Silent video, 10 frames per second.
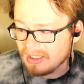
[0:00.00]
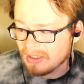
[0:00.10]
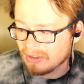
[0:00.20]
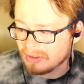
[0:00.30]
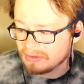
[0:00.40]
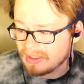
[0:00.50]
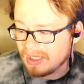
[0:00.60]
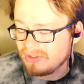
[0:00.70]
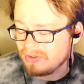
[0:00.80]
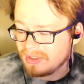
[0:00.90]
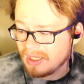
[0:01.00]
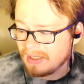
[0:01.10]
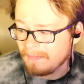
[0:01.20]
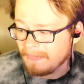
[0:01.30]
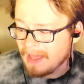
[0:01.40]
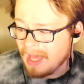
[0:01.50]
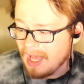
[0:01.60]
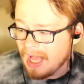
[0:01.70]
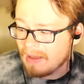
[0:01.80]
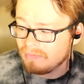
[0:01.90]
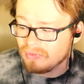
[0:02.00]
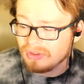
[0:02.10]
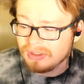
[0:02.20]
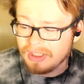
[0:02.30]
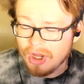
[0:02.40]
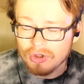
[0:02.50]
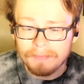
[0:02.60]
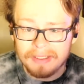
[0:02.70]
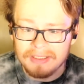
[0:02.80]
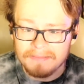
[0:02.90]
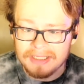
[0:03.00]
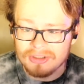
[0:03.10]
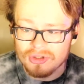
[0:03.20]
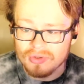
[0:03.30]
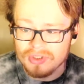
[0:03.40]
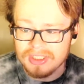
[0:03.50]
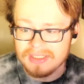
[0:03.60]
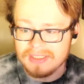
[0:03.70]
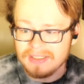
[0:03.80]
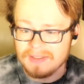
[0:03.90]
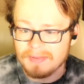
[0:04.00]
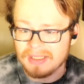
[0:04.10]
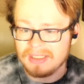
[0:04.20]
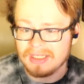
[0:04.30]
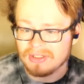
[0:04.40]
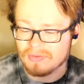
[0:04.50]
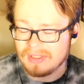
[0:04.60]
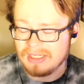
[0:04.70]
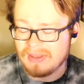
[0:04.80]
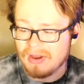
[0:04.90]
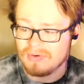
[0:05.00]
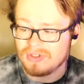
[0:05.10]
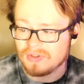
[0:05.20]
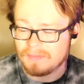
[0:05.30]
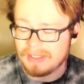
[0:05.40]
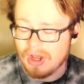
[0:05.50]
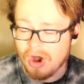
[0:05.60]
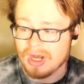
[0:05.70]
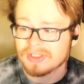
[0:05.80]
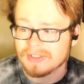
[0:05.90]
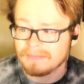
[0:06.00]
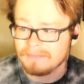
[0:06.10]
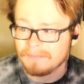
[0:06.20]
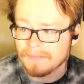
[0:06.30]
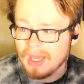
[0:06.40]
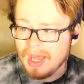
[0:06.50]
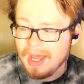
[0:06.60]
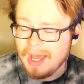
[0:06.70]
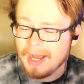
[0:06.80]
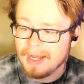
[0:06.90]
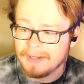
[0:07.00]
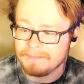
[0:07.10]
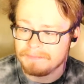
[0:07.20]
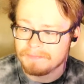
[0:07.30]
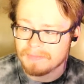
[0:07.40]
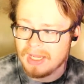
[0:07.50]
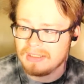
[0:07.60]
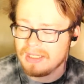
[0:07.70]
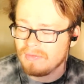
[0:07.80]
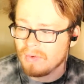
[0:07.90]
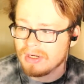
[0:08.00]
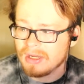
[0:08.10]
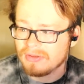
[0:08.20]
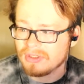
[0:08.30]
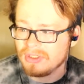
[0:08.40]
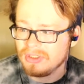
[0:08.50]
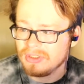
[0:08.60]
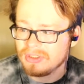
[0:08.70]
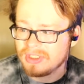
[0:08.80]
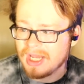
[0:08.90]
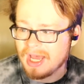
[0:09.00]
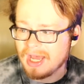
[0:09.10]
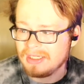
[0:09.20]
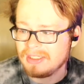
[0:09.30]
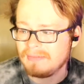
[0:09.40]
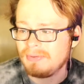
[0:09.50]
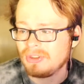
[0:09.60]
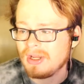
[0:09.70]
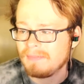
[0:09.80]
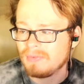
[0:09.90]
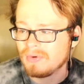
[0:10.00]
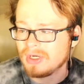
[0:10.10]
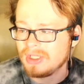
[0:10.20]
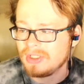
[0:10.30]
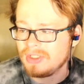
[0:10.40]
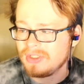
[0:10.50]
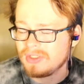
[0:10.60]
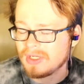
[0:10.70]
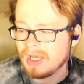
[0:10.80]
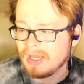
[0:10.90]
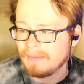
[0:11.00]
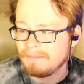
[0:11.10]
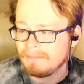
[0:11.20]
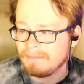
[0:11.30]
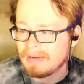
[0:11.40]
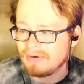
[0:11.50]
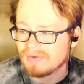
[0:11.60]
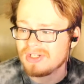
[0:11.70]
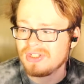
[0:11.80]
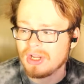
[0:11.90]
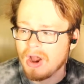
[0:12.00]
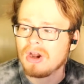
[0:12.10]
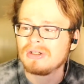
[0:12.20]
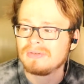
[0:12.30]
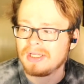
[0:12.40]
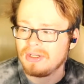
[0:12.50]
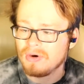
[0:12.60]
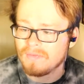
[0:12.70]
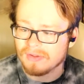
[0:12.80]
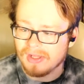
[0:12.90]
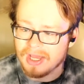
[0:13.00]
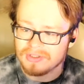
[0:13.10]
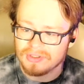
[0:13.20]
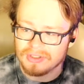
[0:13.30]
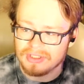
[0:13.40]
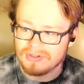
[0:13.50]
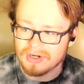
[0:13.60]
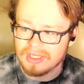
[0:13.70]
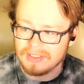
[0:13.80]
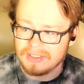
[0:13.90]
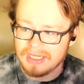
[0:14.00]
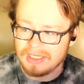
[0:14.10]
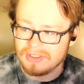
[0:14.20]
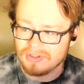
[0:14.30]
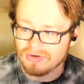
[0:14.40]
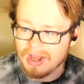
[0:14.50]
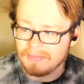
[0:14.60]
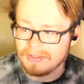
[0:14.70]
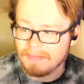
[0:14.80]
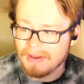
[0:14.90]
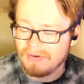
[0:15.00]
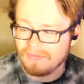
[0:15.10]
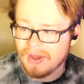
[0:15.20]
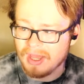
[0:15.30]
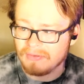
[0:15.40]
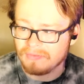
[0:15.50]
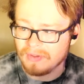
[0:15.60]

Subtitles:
I'm really hoping to be in 260s by the end of the week. That would just be awesome. And then one other stat I did put up was my resting heart rate over the last 30 days dropped about five